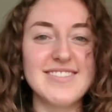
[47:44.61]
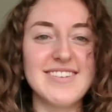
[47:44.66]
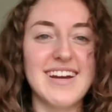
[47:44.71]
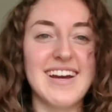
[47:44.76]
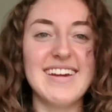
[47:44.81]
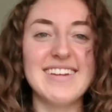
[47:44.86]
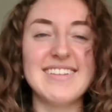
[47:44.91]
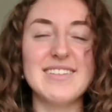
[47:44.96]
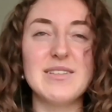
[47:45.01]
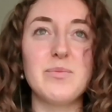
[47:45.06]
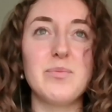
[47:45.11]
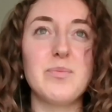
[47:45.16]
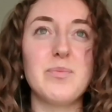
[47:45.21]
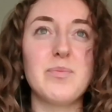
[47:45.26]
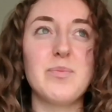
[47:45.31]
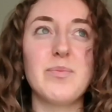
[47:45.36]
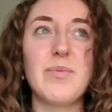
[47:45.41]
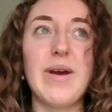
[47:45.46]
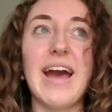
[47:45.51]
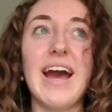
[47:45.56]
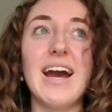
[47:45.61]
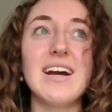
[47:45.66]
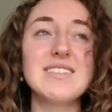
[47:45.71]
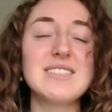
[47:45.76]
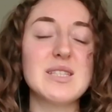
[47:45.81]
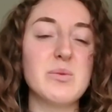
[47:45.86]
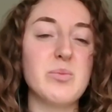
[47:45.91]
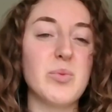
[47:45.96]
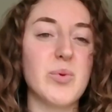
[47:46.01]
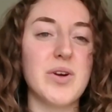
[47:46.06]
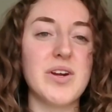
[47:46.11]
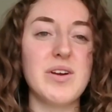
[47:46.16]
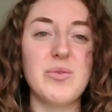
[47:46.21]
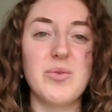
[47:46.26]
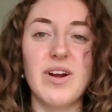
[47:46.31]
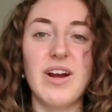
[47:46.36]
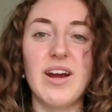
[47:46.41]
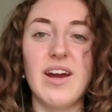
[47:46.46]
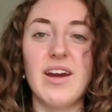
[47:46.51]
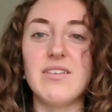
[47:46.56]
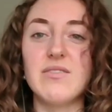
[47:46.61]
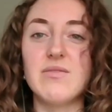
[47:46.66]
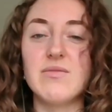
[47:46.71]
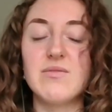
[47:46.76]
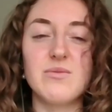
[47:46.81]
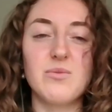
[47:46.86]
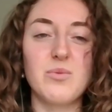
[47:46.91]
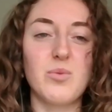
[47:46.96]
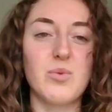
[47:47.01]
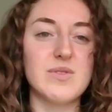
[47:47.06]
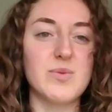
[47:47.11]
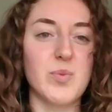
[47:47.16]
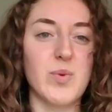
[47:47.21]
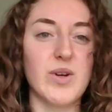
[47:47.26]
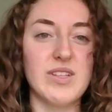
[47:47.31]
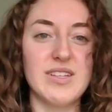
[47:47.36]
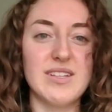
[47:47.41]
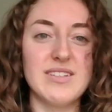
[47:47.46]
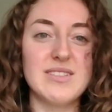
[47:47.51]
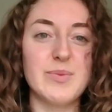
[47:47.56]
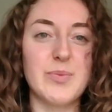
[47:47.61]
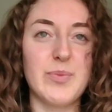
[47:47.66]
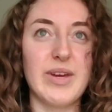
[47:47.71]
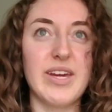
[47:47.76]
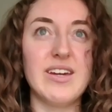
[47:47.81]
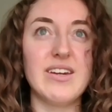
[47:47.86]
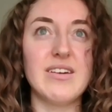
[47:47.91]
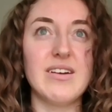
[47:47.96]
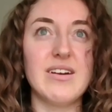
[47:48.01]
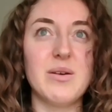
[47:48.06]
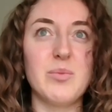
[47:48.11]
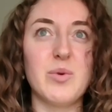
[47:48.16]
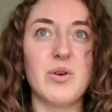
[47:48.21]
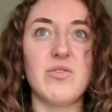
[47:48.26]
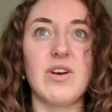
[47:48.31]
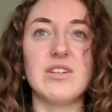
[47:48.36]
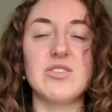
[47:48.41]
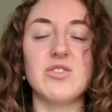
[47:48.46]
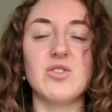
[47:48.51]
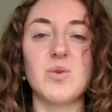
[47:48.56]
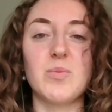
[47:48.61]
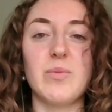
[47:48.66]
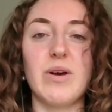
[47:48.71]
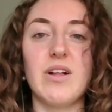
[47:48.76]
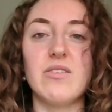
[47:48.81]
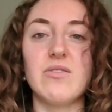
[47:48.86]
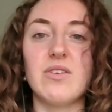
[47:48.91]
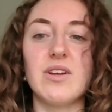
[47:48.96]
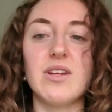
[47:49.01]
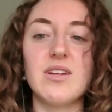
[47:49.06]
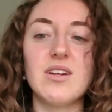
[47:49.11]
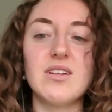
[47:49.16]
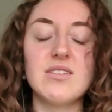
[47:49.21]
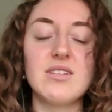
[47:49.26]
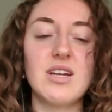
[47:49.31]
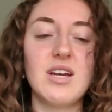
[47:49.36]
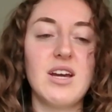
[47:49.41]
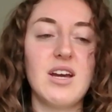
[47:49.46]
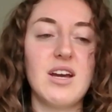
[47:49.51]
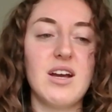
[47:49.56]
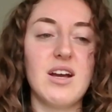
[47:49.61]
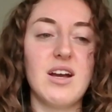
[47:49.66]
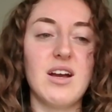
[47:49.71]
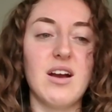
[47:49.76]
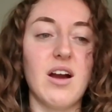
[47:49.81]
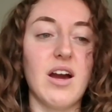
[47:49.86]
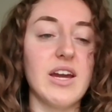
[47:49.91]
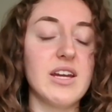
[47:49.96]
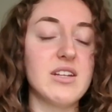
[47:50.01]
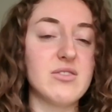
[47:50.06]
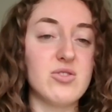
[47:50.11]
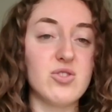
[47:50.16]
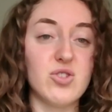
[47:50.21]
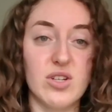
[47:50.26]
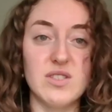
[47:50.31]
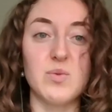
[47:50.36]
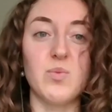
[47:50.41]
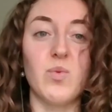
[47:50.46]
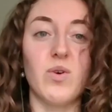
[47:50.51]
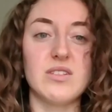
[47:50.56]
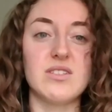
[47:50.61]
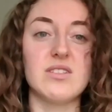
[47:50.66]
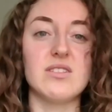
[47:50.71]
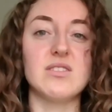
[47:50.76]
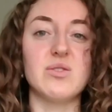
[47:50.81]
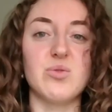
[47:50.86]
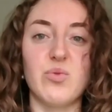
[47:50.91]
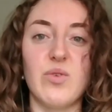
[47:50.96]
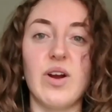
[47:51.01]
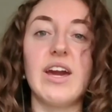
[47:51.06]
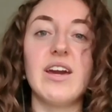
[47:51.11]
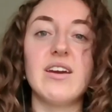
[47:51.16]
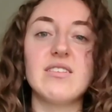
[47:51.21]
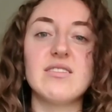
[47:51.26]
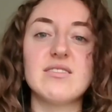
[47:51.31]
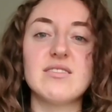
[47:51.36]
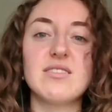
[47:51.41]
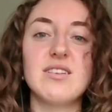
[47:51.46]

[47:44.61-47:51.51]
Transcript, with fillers: I past the point where I was willing to be a professional ballerina, I just wanted to write.